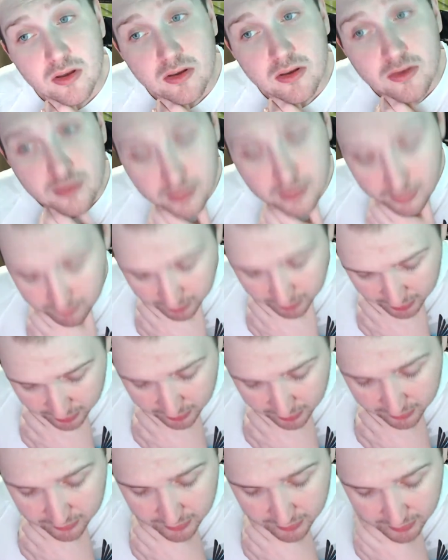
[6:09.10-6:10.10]
seven
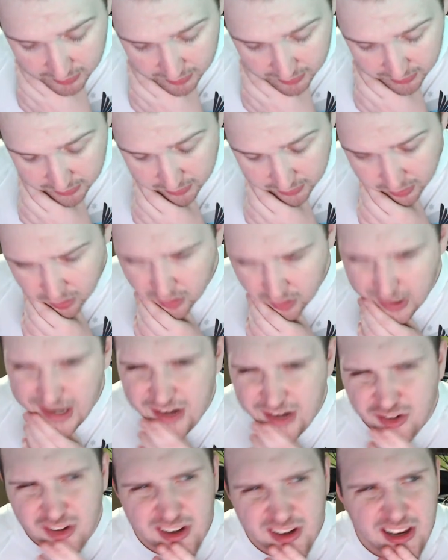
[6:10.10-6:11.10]
out of ten, or
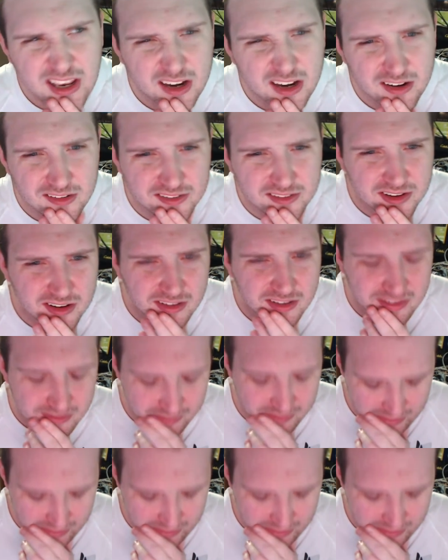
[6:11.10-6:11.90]
actually an eight out of ten. I thought